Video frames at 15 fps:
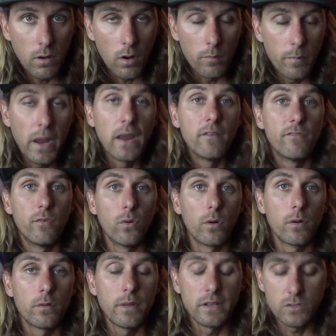are made
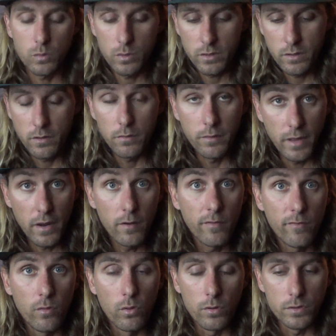for. That's what they're there
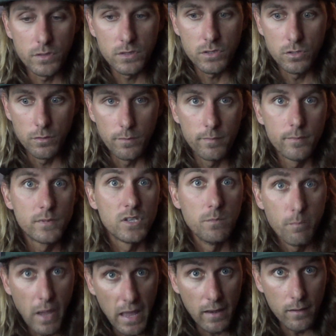for, is to
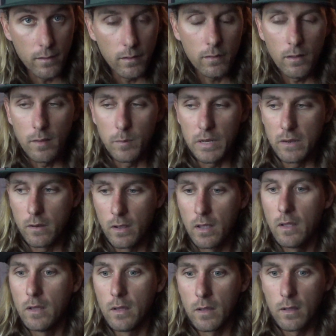bend. I mean,
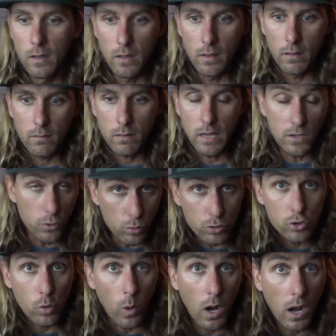can you
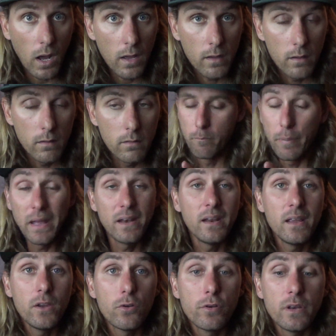squat?
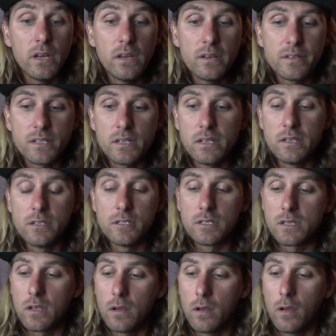Bending your knees
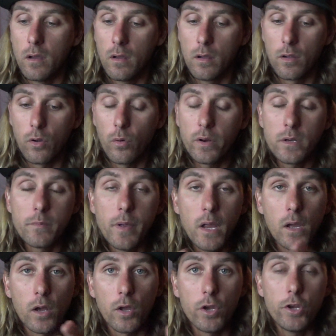is going to
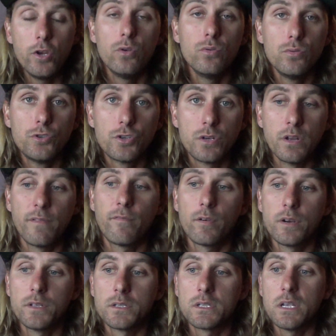make a huge
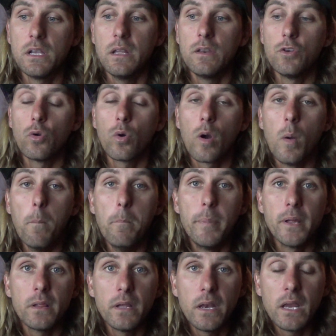difference in your
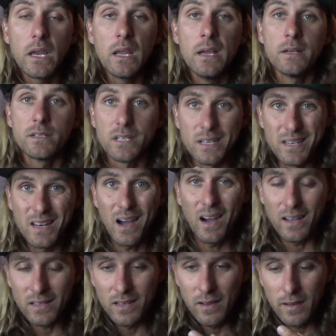ability to
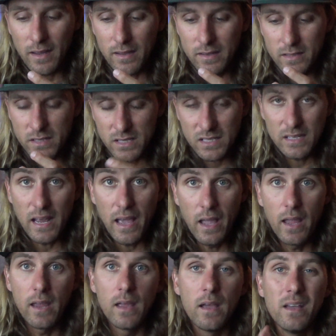not
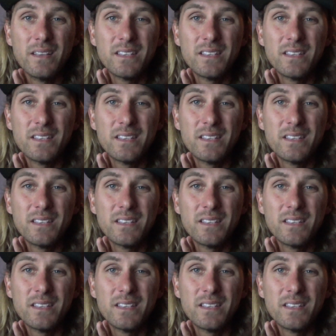stay